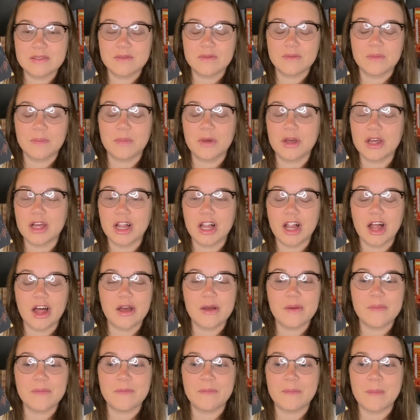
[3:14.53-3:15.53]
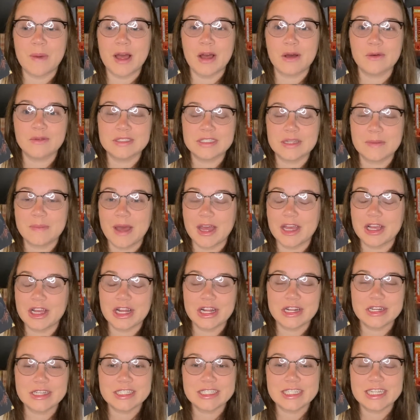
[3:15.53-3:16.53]
book club hosted by
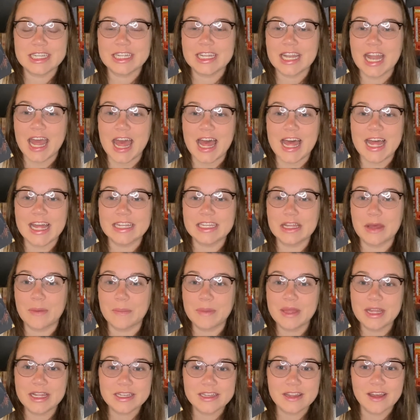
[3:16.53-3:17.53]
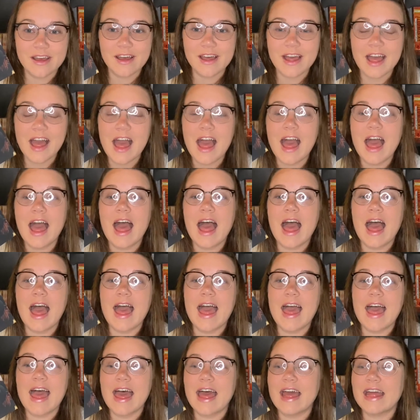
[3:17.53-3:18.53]
Kirsten and Amanda,
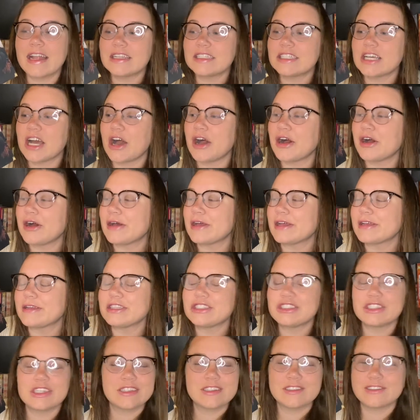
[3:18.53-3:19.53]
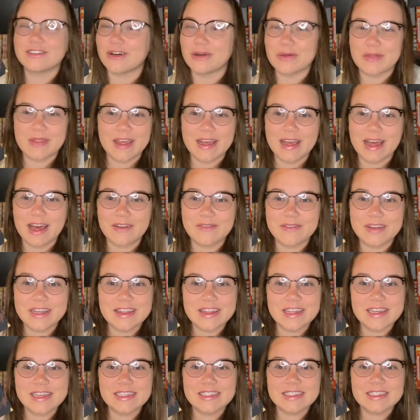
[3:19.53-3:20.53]
and I just don't think I'll read
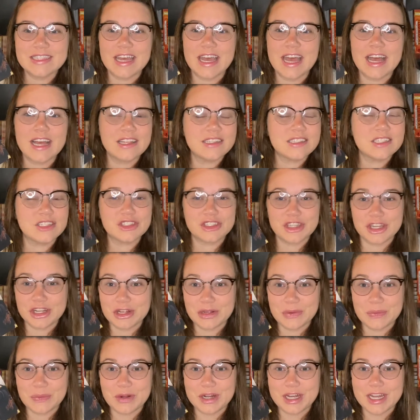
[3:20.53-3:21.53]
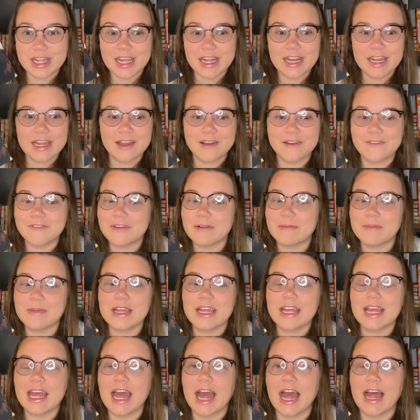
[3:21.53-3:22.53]
this. It has a trigger warning in here for
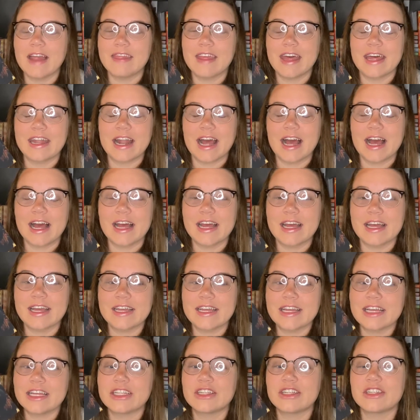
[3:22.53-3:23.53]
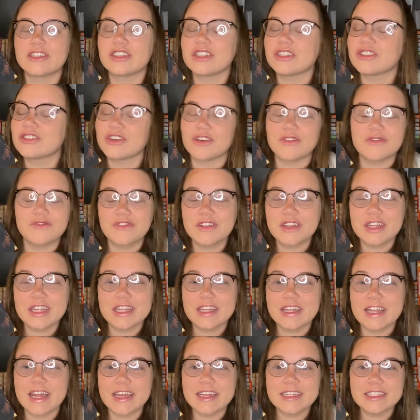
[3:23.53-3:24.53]
me that I don't really
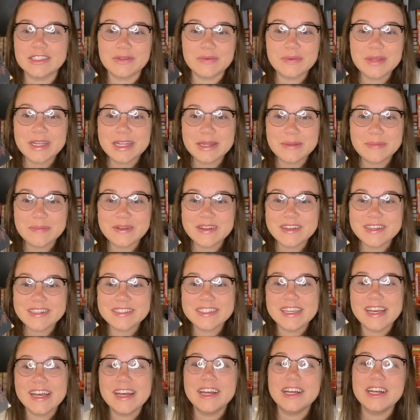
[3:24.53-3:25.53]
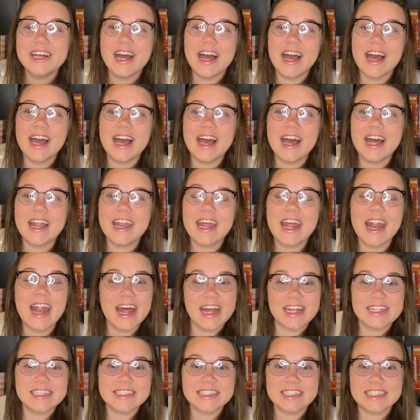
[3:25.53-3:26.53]
like to read in books, and it
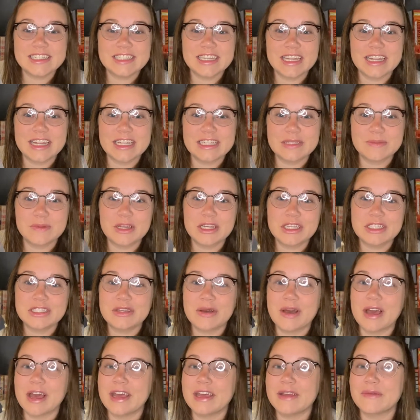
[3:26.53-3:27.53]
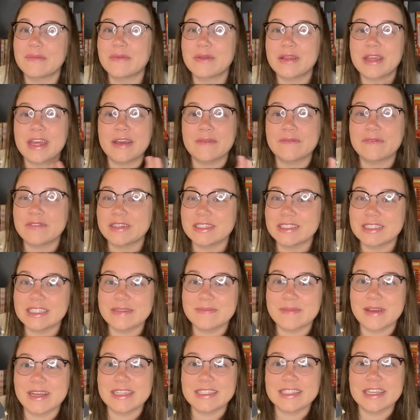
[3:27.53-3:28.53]
has this in this book, so I can't foresee
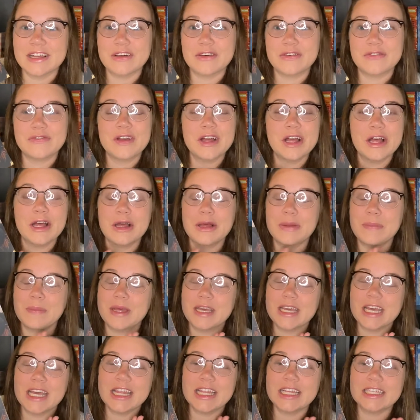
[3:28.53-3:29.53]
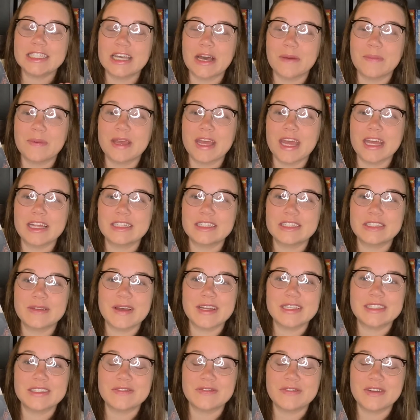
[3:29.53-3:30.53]
myself picking this up again. So
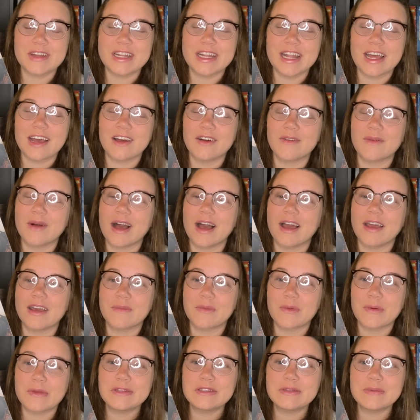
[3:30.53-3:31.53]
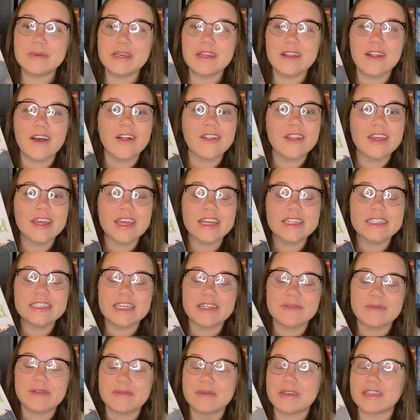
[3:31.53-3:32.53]
as of right now, I am going to be unhauling it,
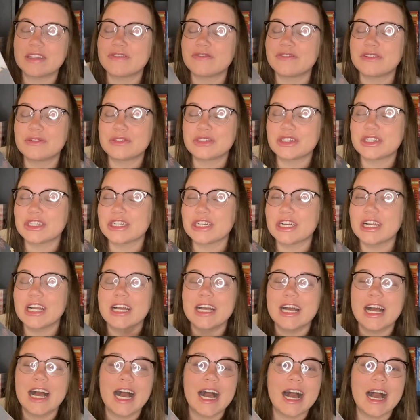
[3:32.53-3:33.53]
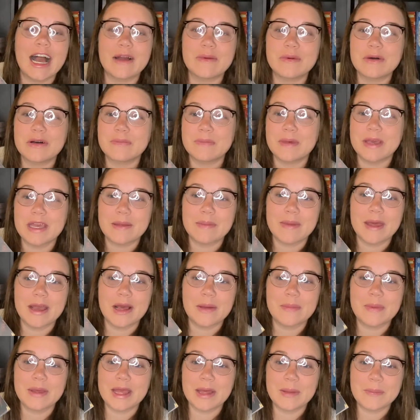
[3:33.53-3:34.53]
and maybe in the future I will pick it back
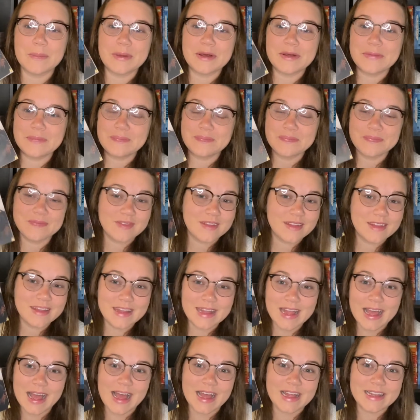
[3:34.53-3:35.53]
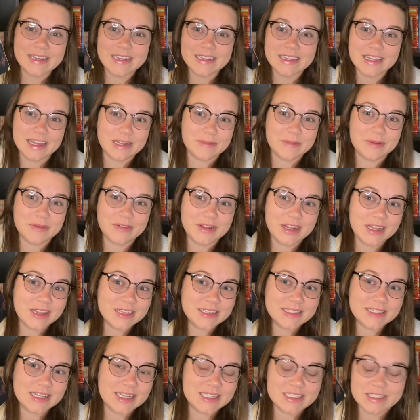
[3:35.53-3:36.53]
up again, but not gonna be reading
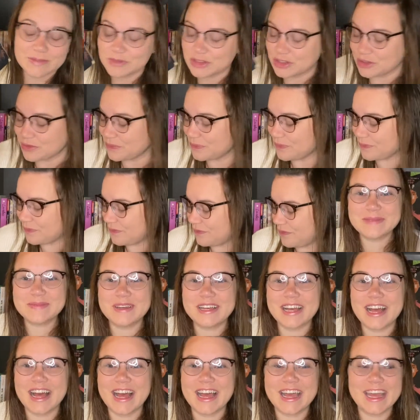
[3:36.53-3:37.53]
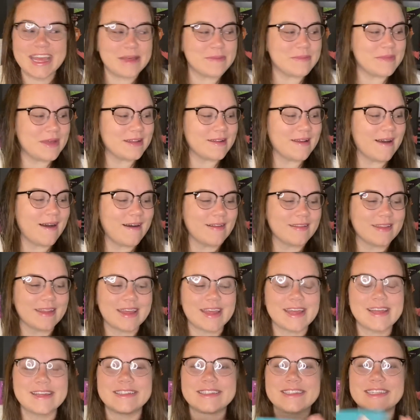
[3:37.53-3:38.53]
this anytime soon. Book I am unhauling
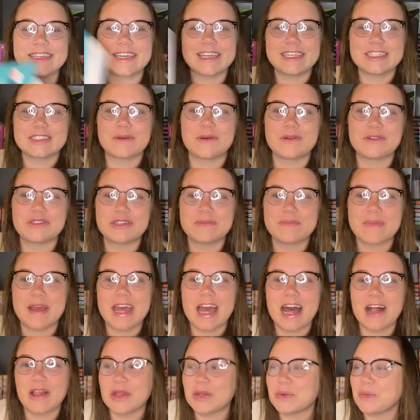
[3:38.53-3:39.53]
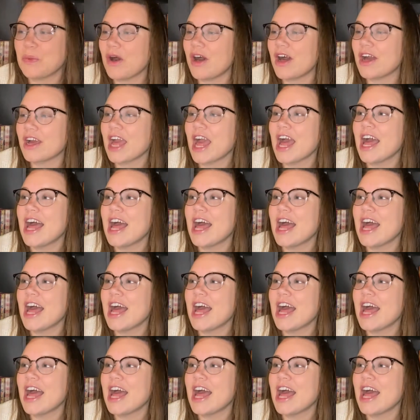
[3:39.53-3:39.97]
is The Kiss Quotient by Helen Wong.